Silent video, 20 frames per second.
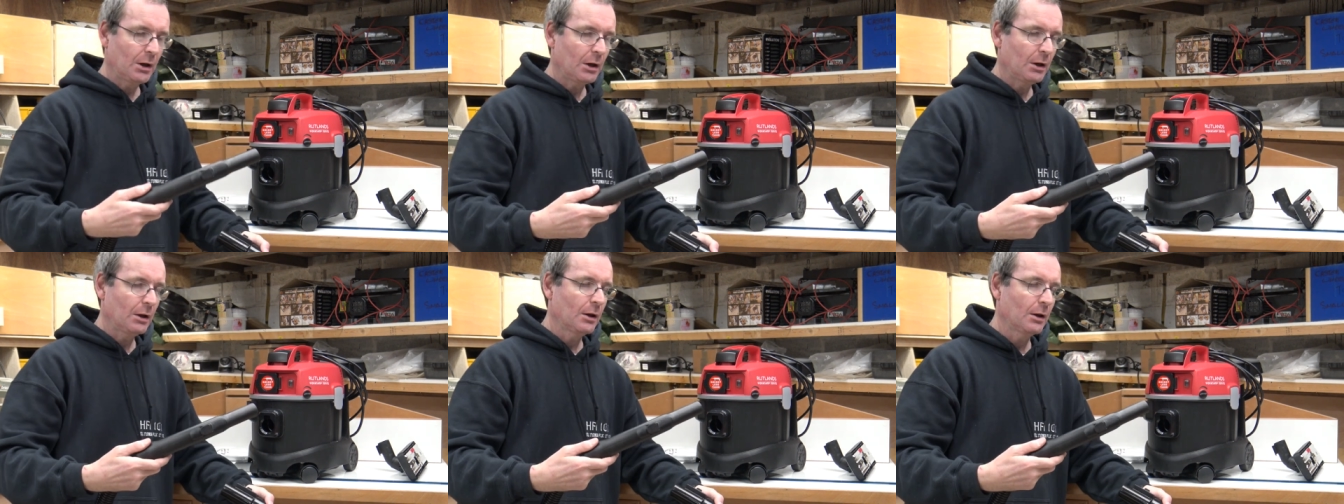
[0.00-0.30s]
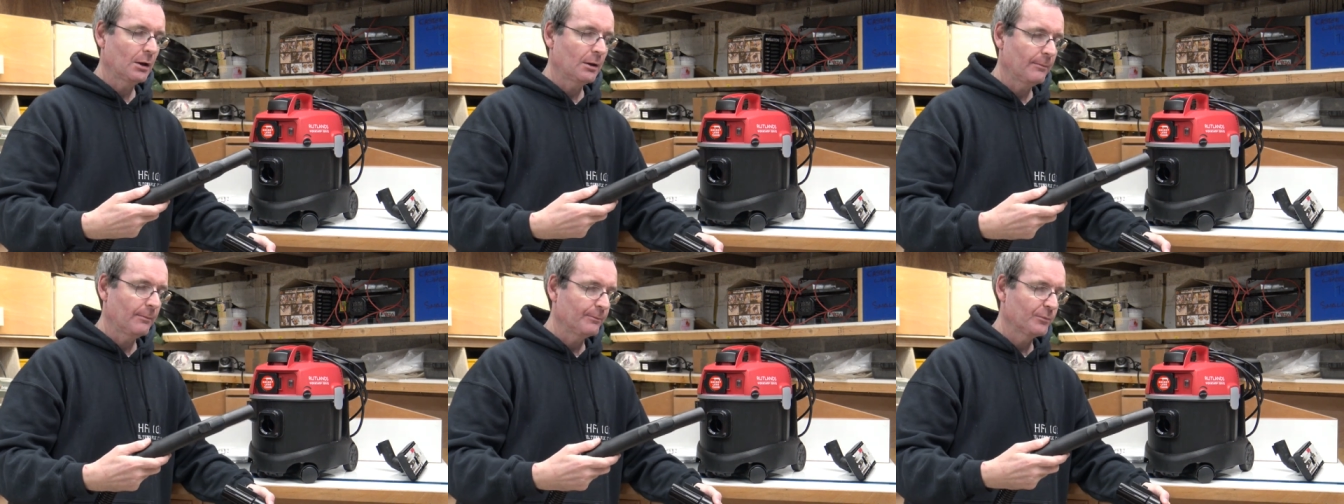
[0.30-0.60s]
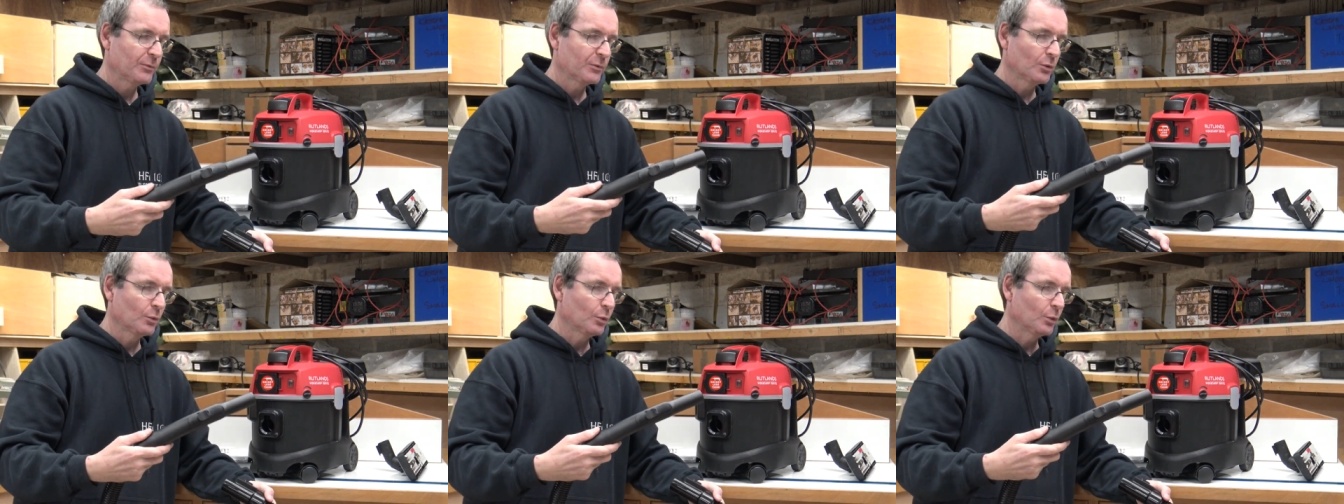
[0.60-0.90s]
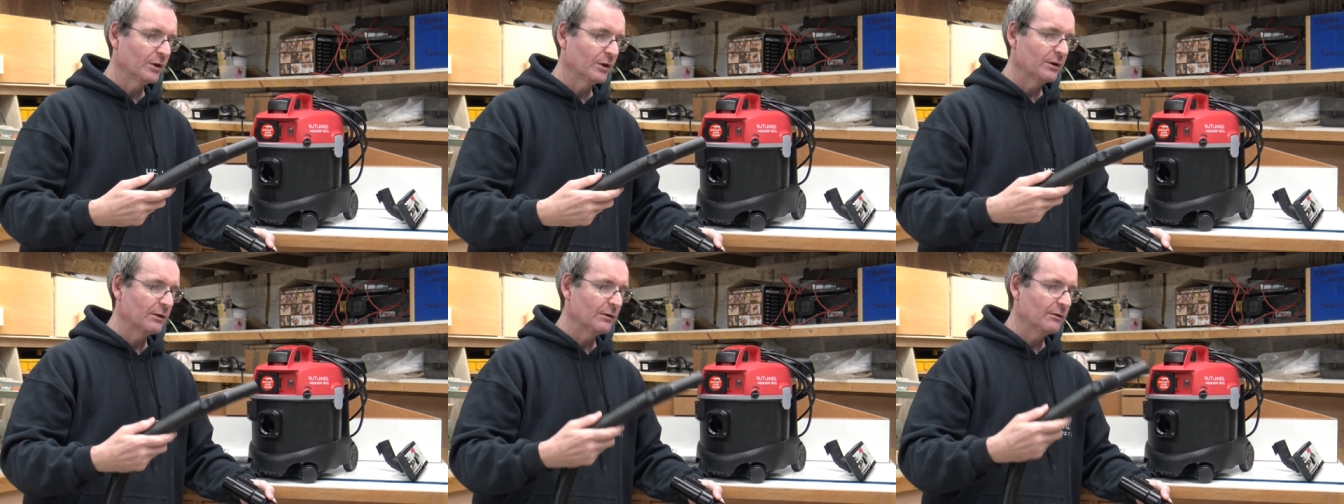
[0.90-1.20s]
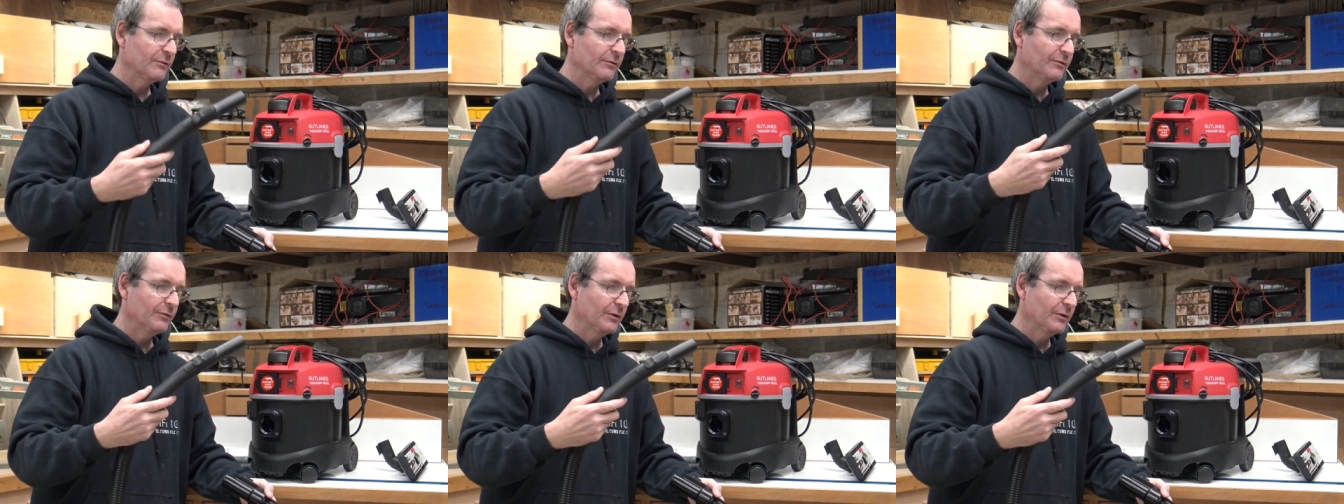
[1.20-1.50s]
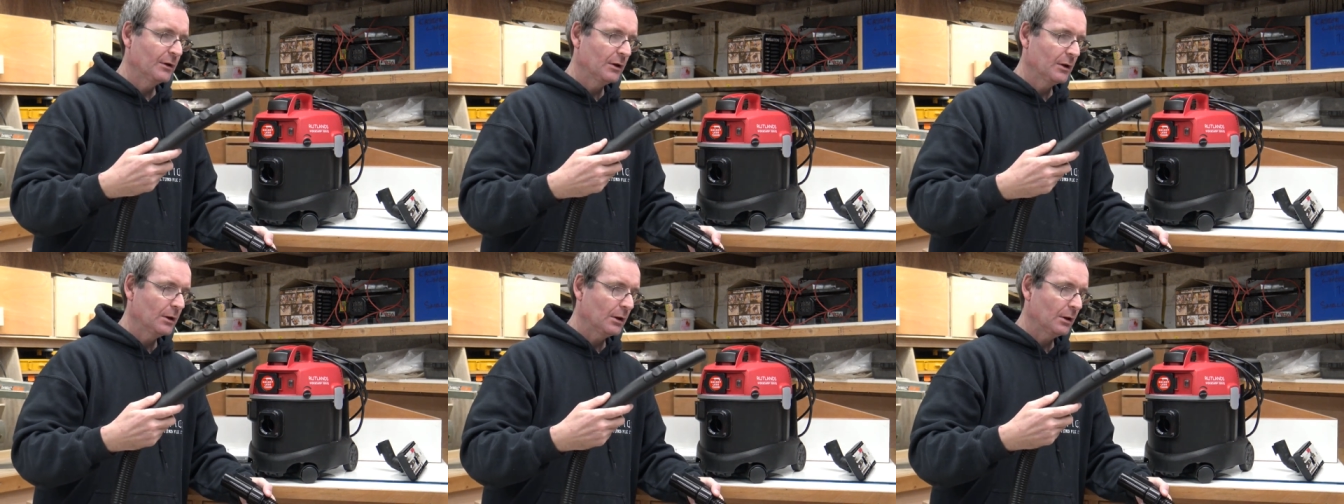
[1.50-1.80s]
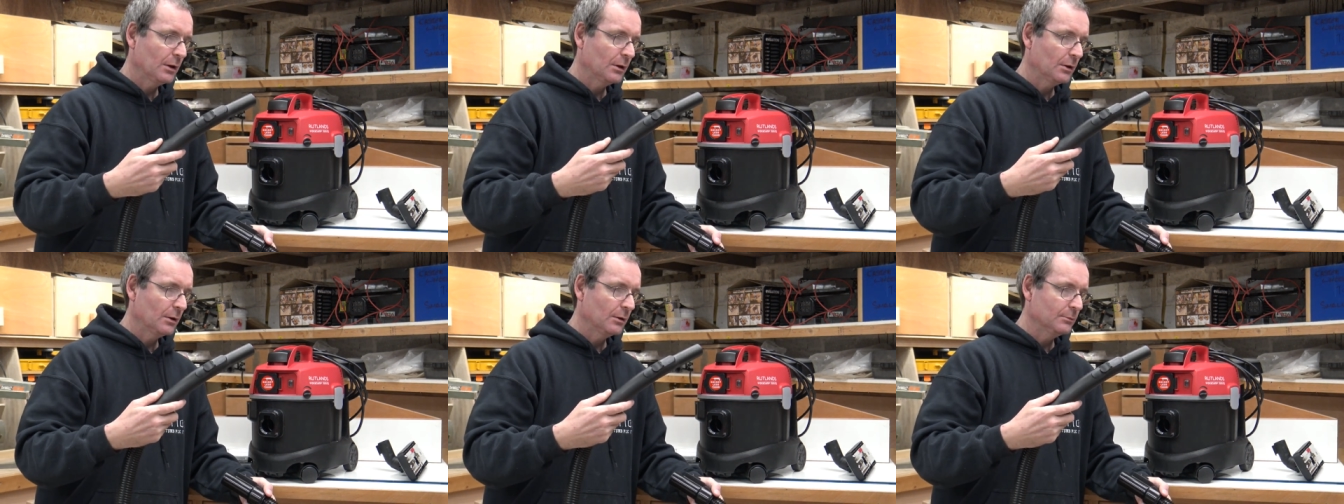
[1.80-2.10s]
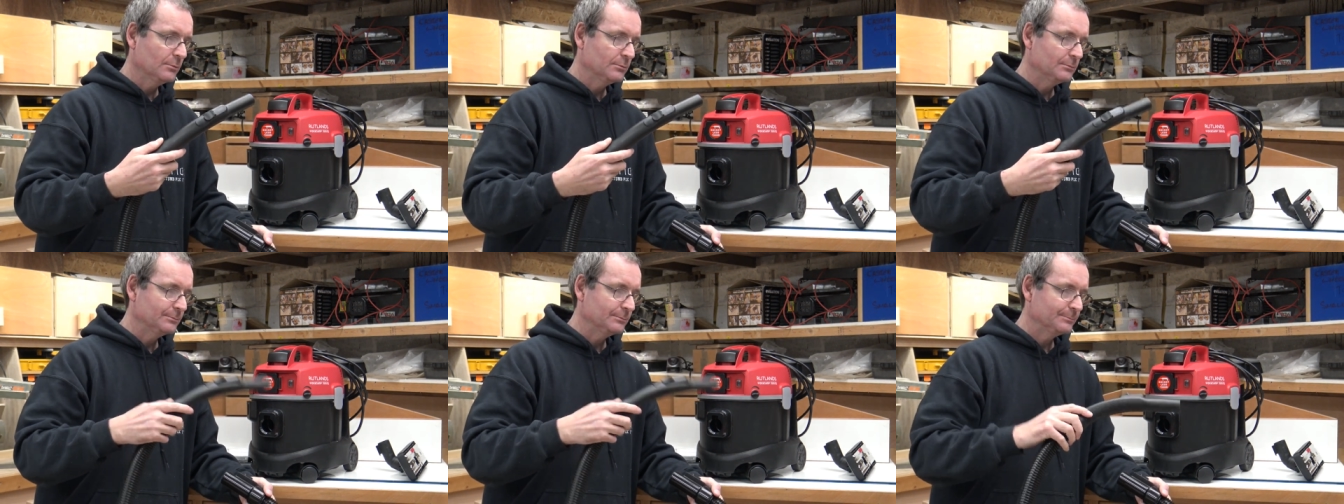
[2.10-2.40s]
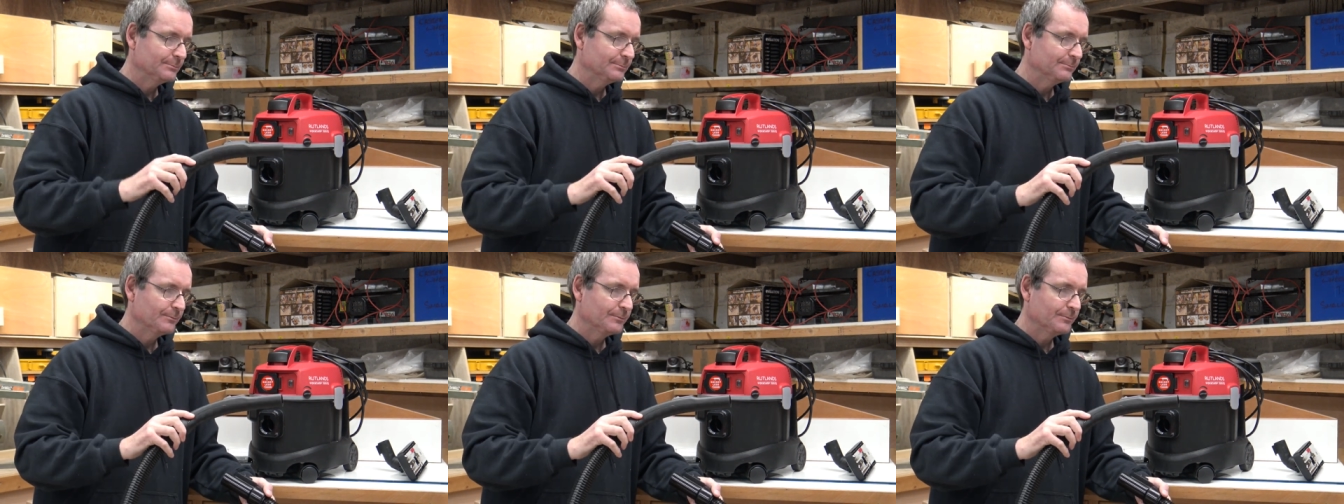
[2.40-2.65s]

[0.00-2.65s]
um, with um,